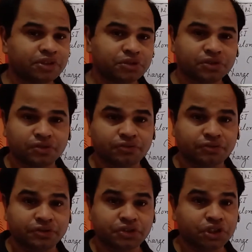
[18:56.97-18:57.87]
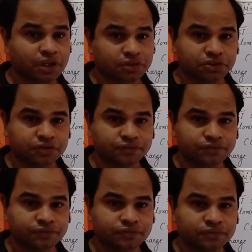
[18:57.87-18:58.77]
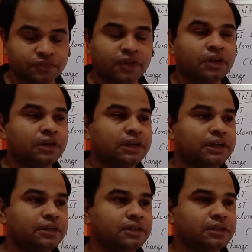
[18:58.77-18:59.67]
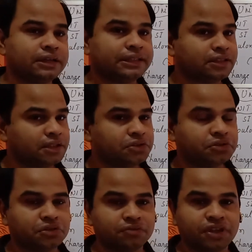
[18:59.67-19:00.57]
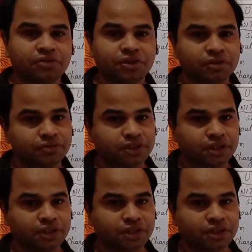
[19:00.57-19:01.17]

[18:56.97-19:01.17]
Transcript: of charge. In SI system, the unit of charge